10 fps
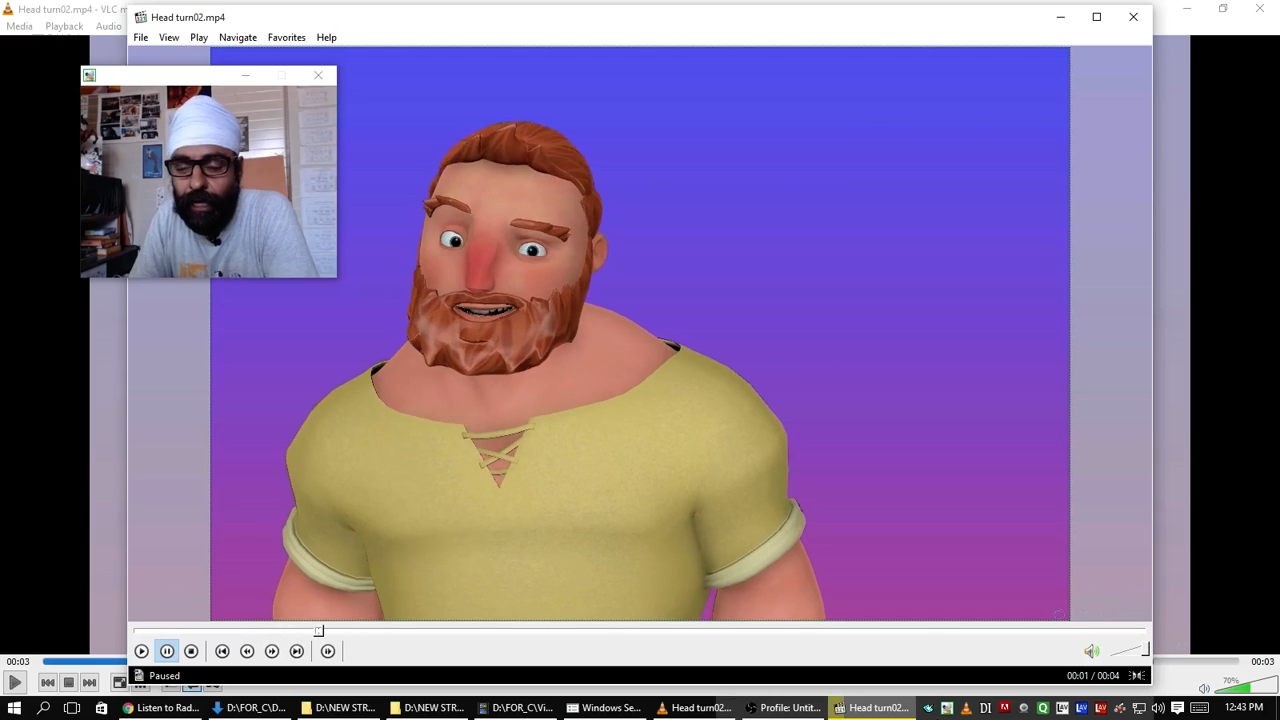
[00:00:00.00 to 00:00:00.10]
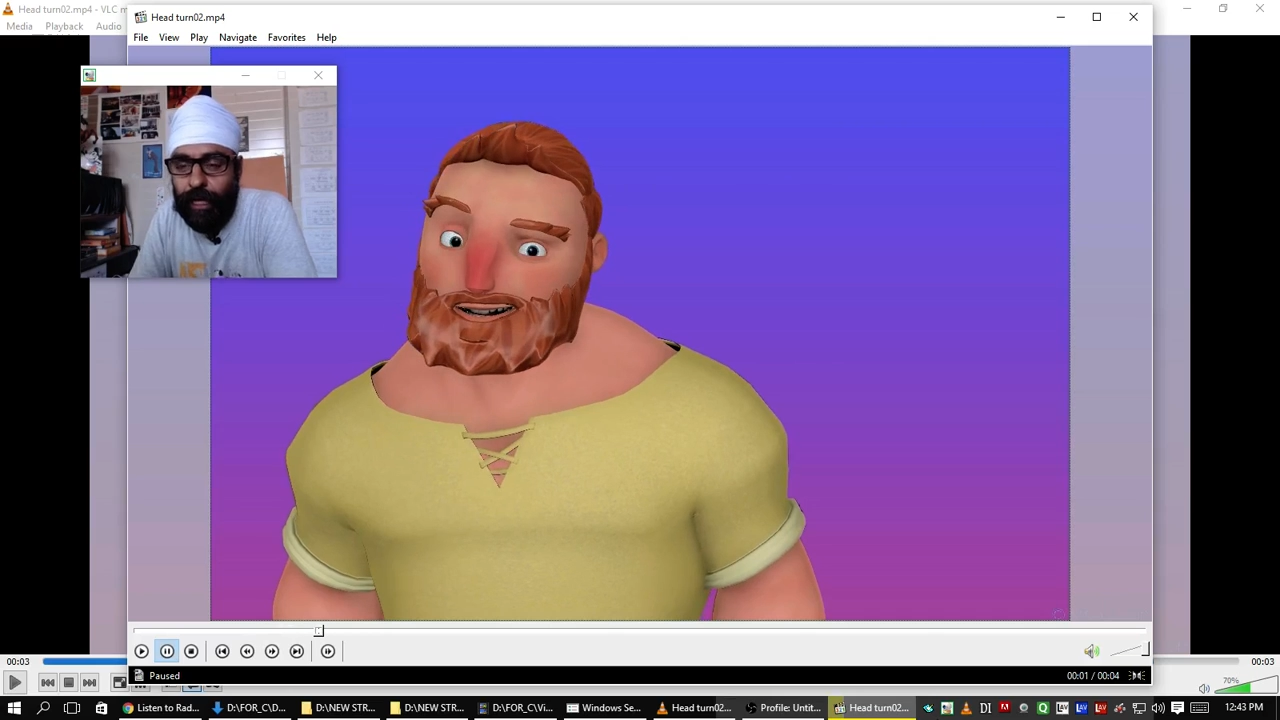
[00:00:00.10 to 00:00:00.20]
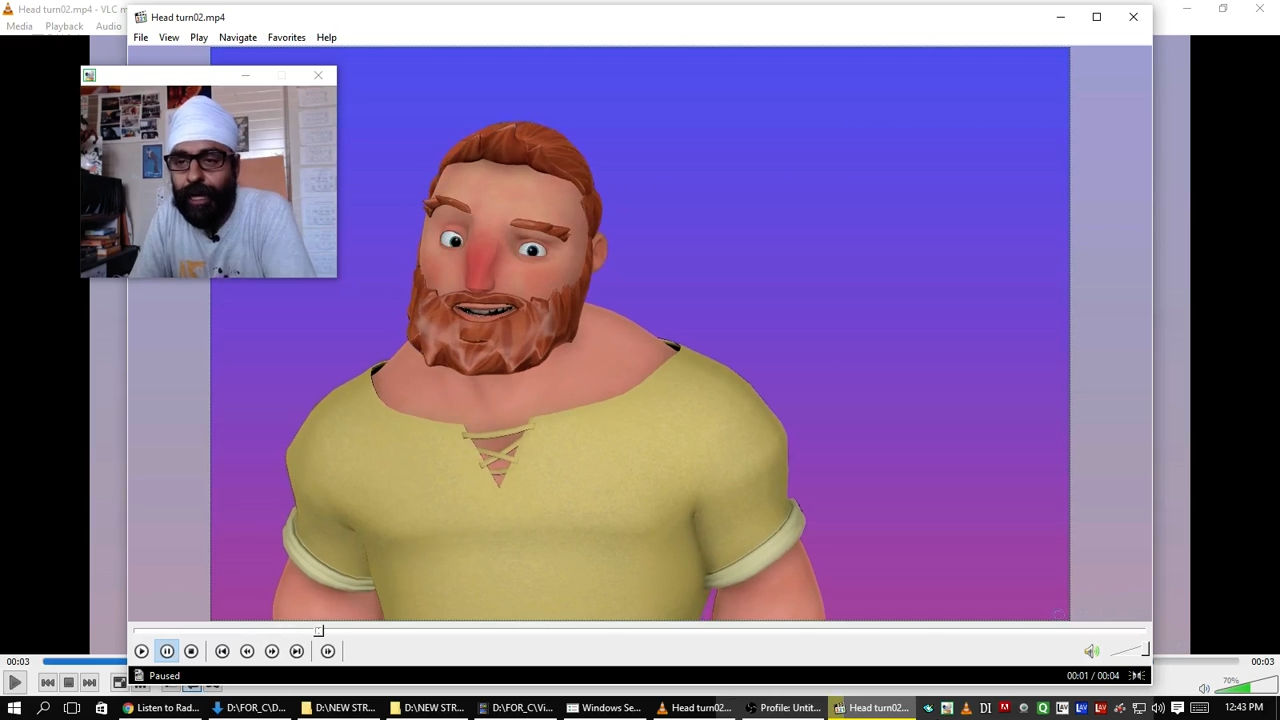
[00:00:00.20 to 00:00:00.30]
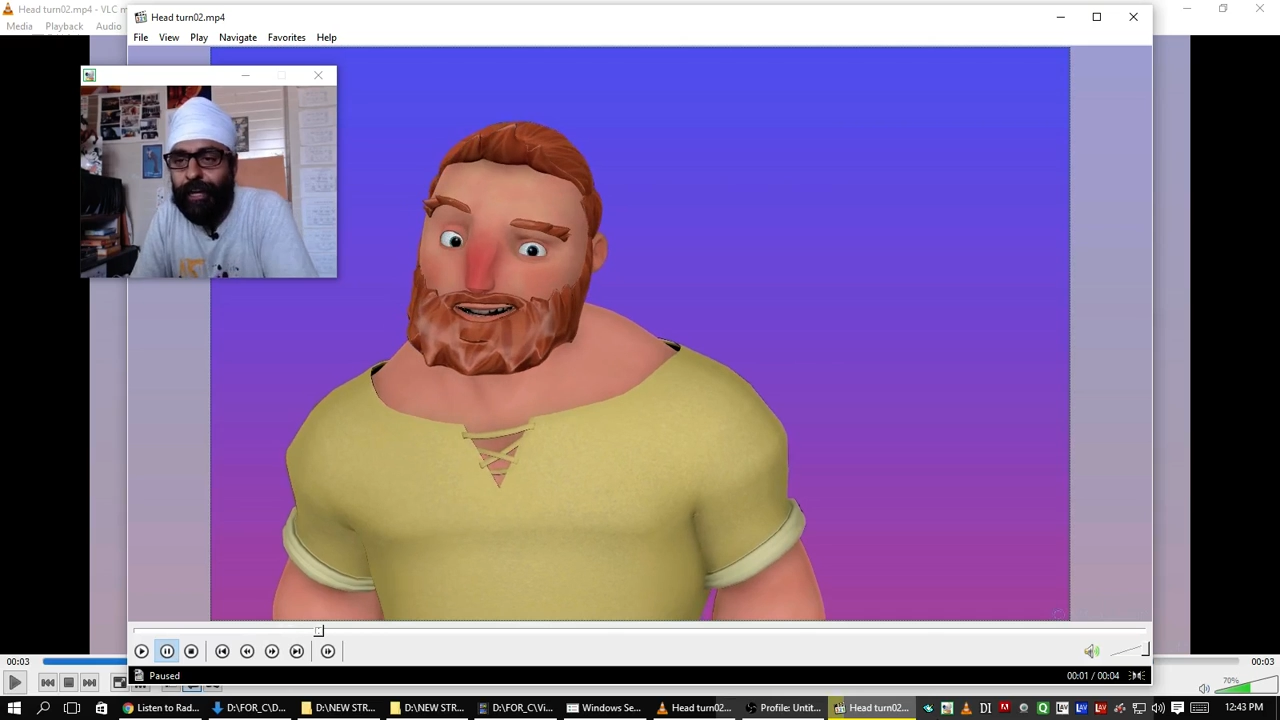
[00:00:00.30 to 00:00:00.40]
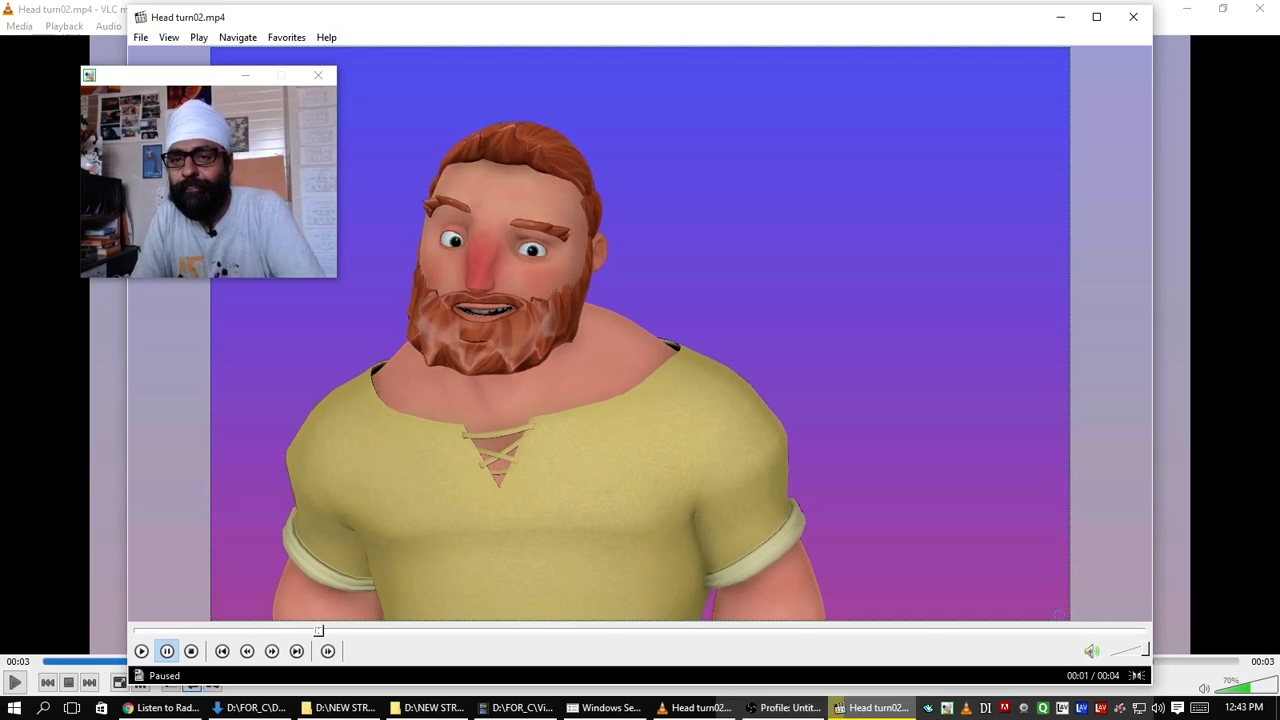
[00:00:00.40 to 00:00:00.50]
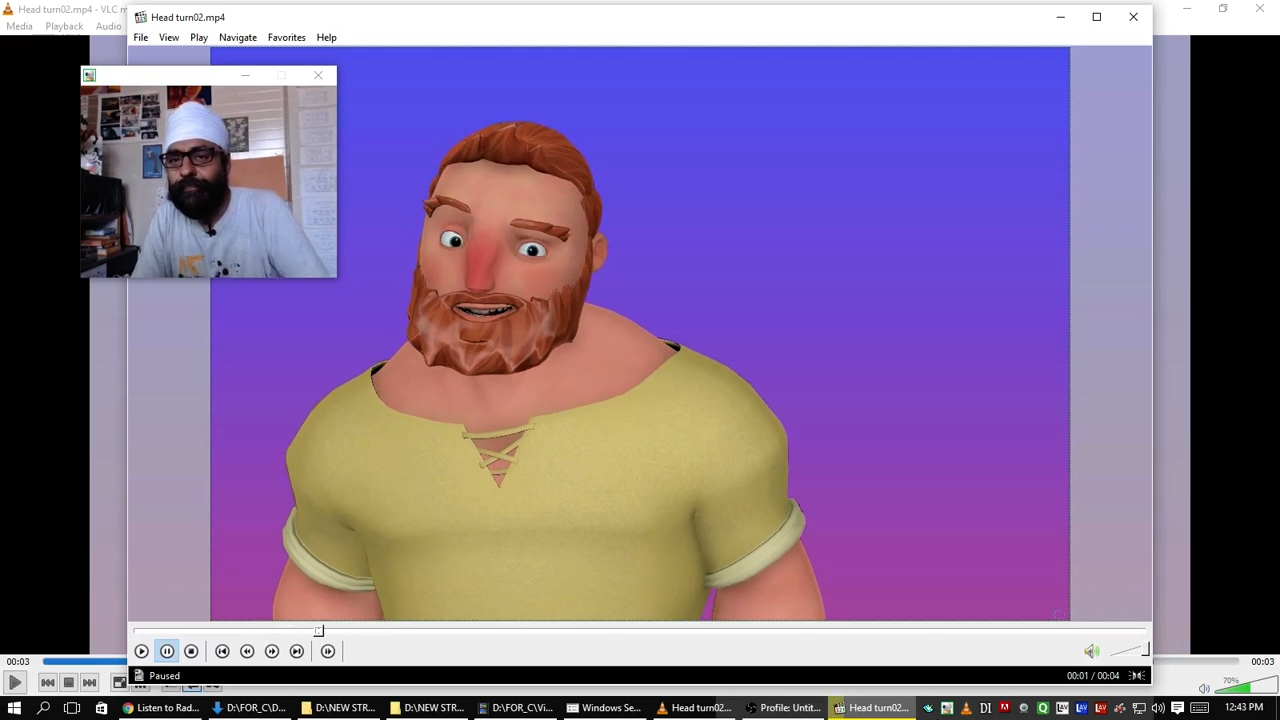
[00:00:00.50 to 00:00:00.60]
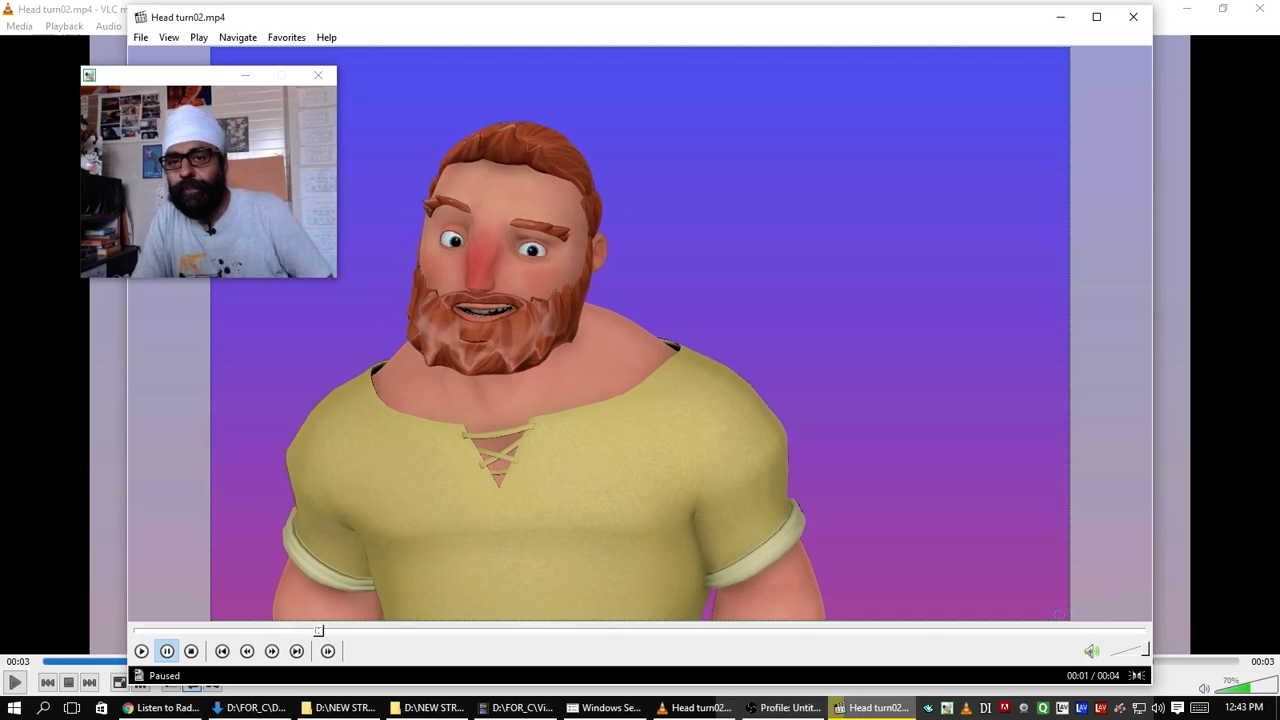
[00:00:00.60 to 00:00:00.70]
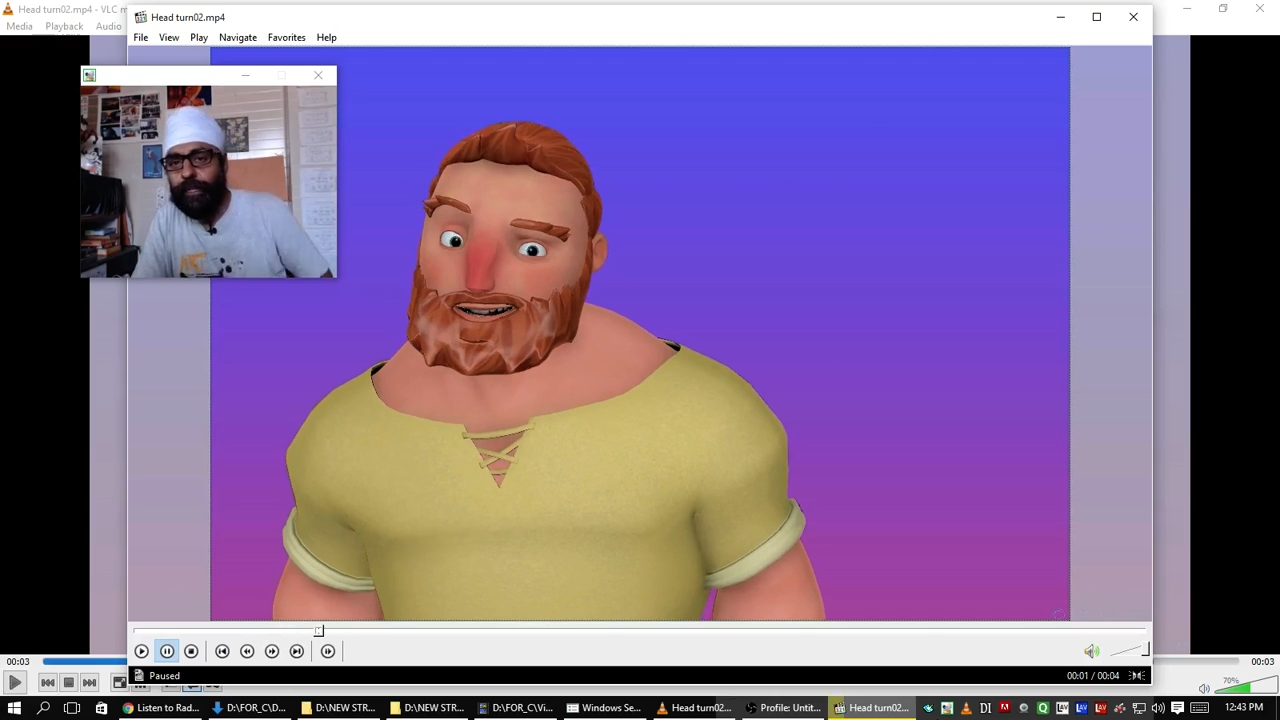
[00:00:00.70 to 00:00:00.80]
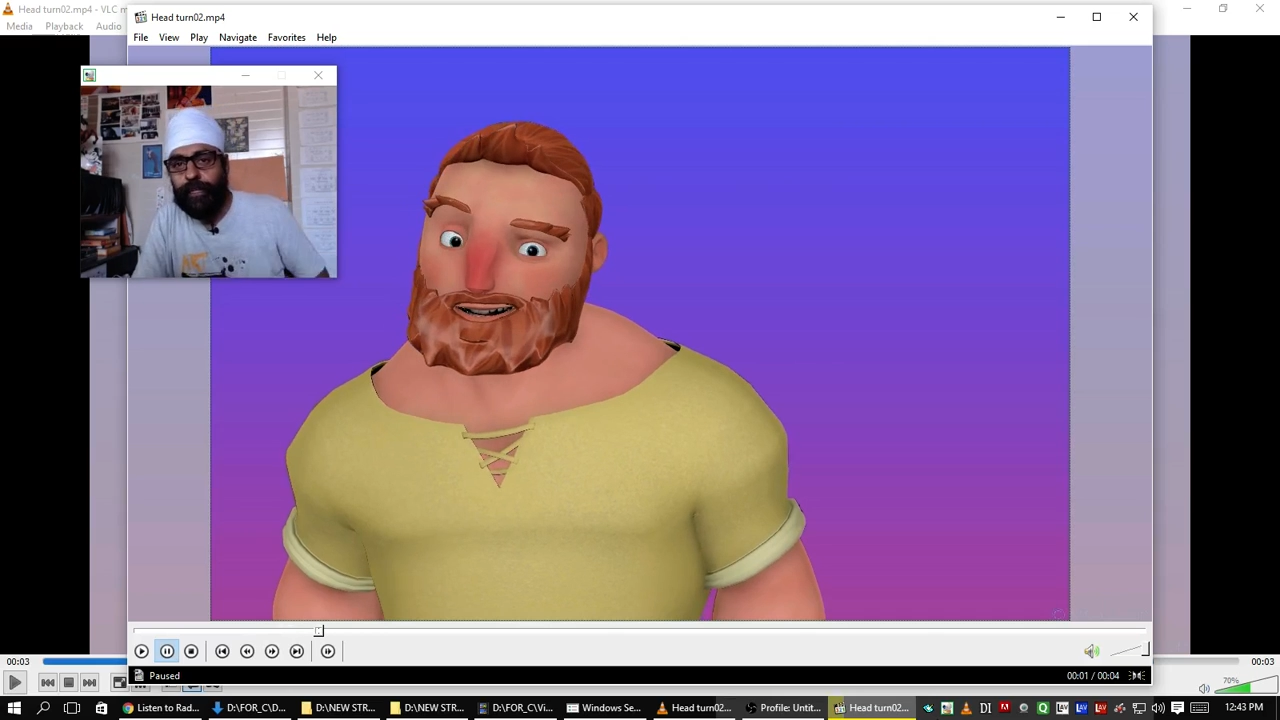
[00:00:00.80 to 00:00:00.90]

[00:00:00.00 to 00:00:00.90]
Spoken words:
I felt